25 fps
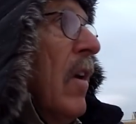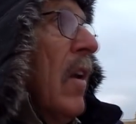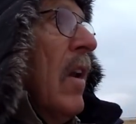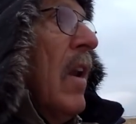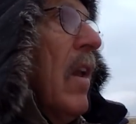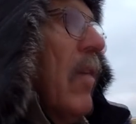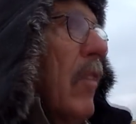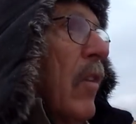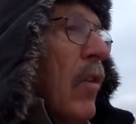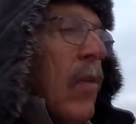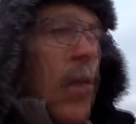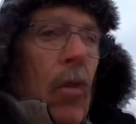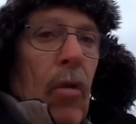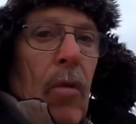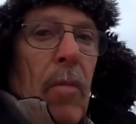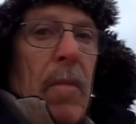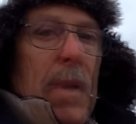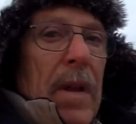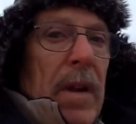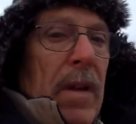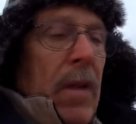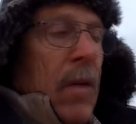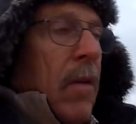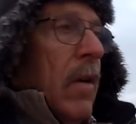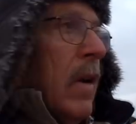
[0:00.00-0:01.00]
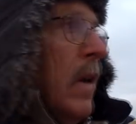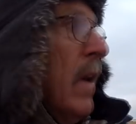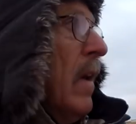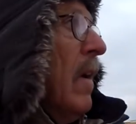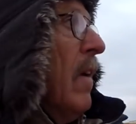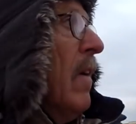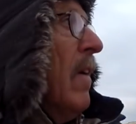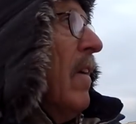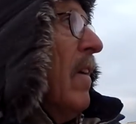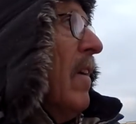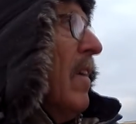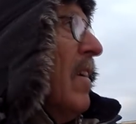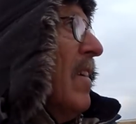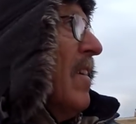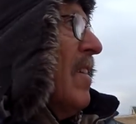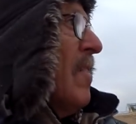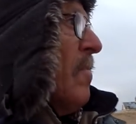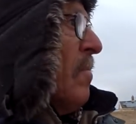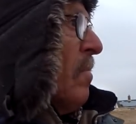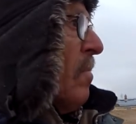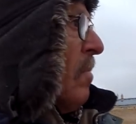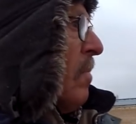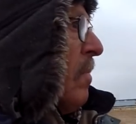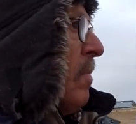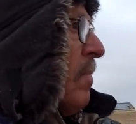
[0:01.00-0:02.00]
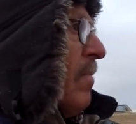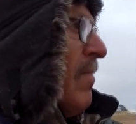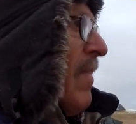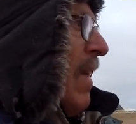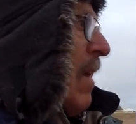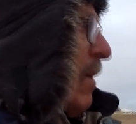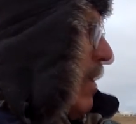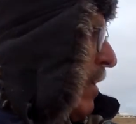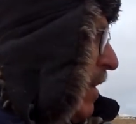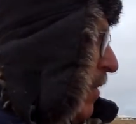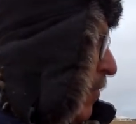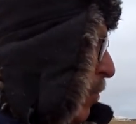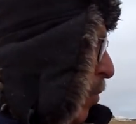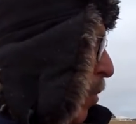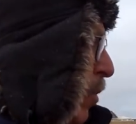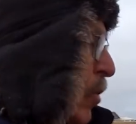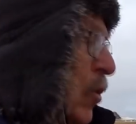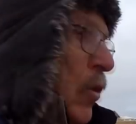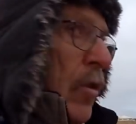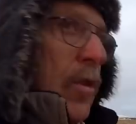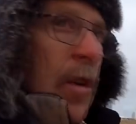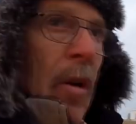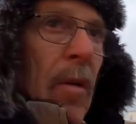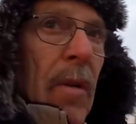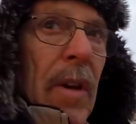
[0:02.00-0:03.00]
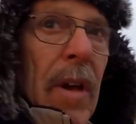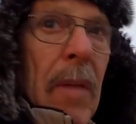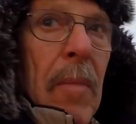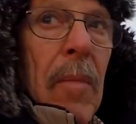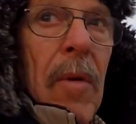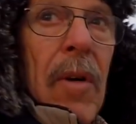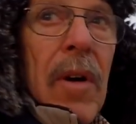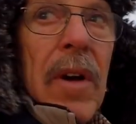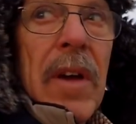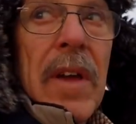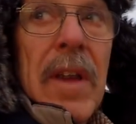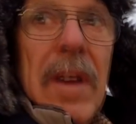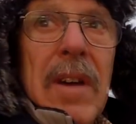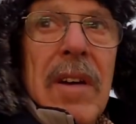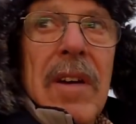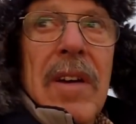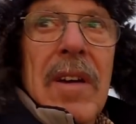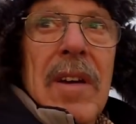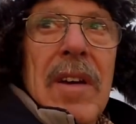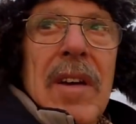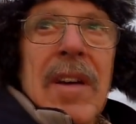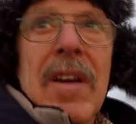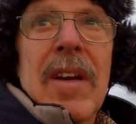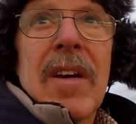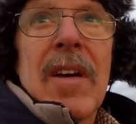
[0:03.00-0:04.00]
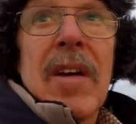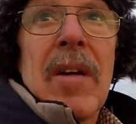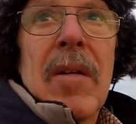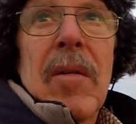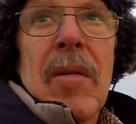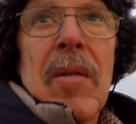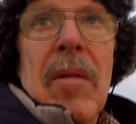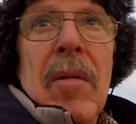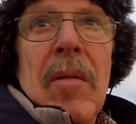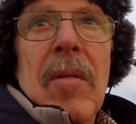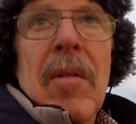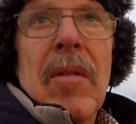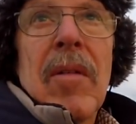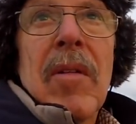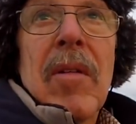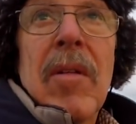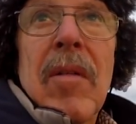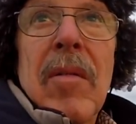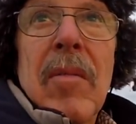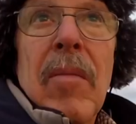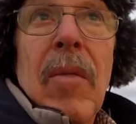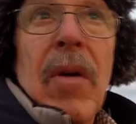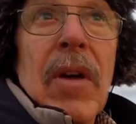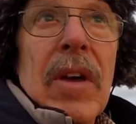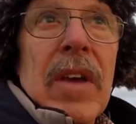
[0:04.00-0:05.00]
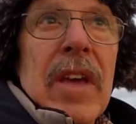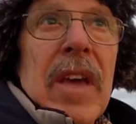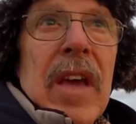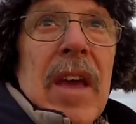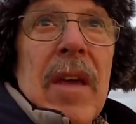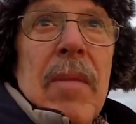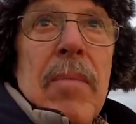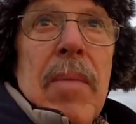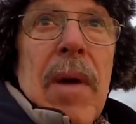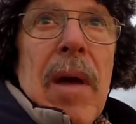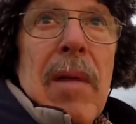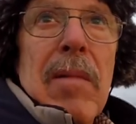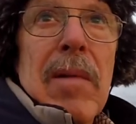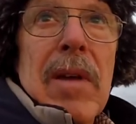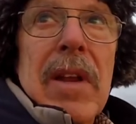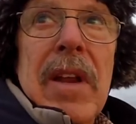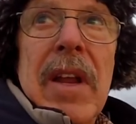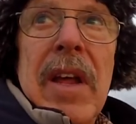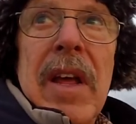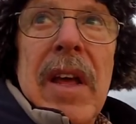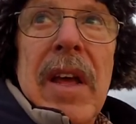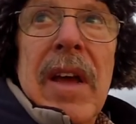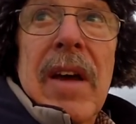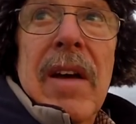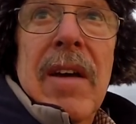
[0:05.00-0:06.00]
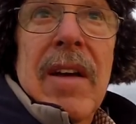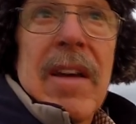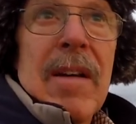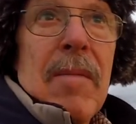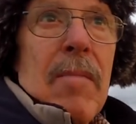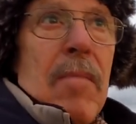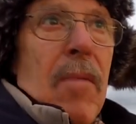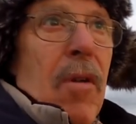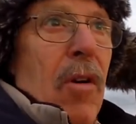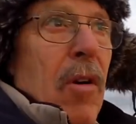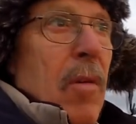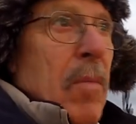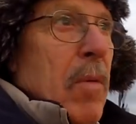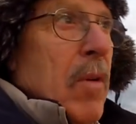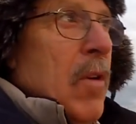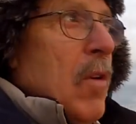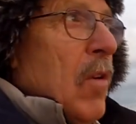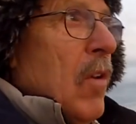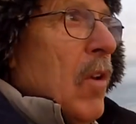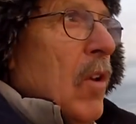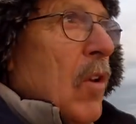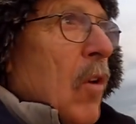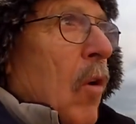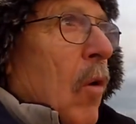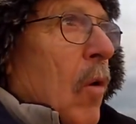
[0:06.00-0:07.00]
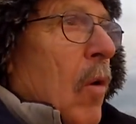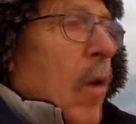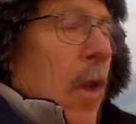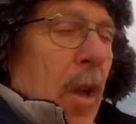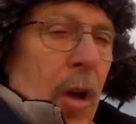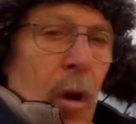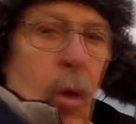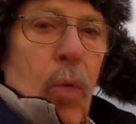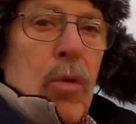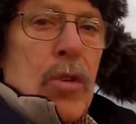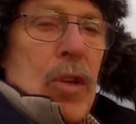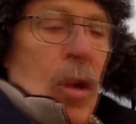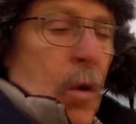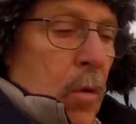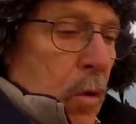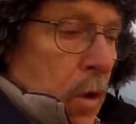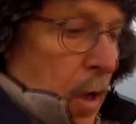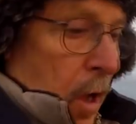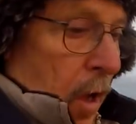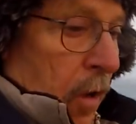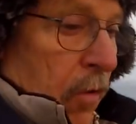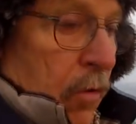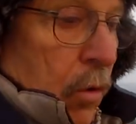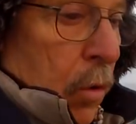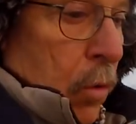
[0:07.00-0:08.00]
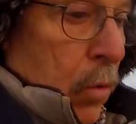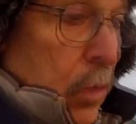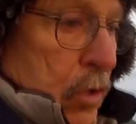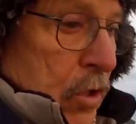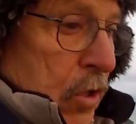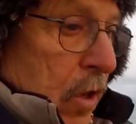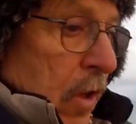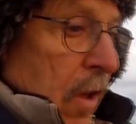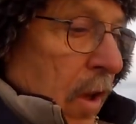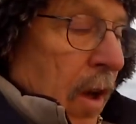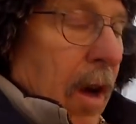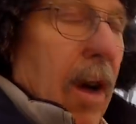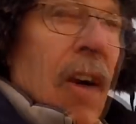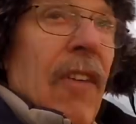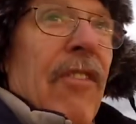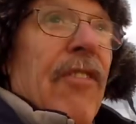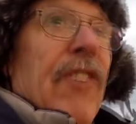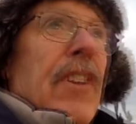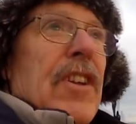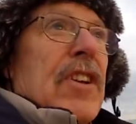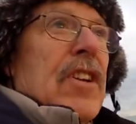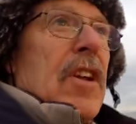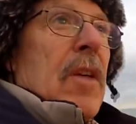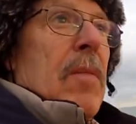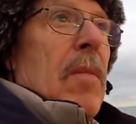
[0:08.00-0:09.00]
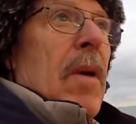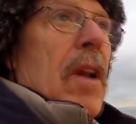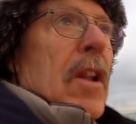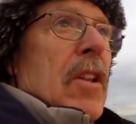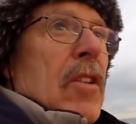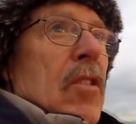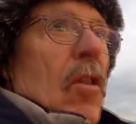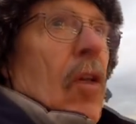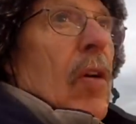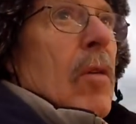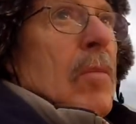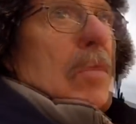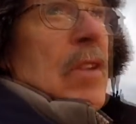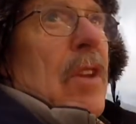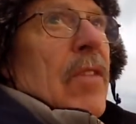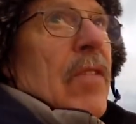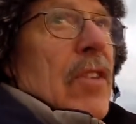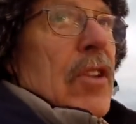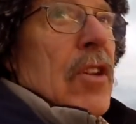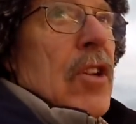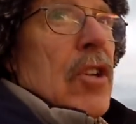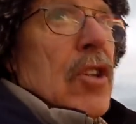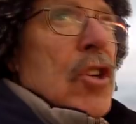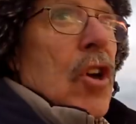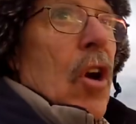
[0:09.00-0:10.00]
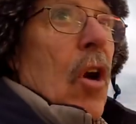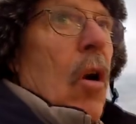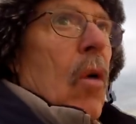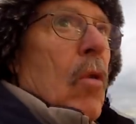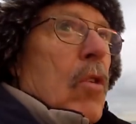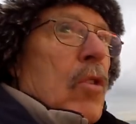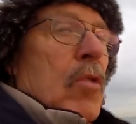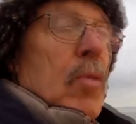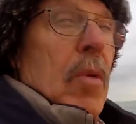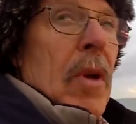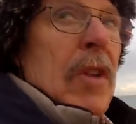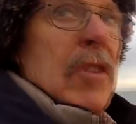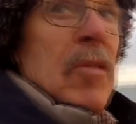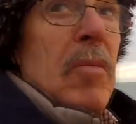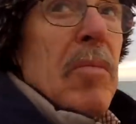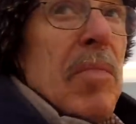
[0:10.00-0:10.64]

11 o'clock or midnight, you have to watch I don't get my uh, my gear buried here. It might be early on. Also, of course, I fished here many times, even as a child, because we had some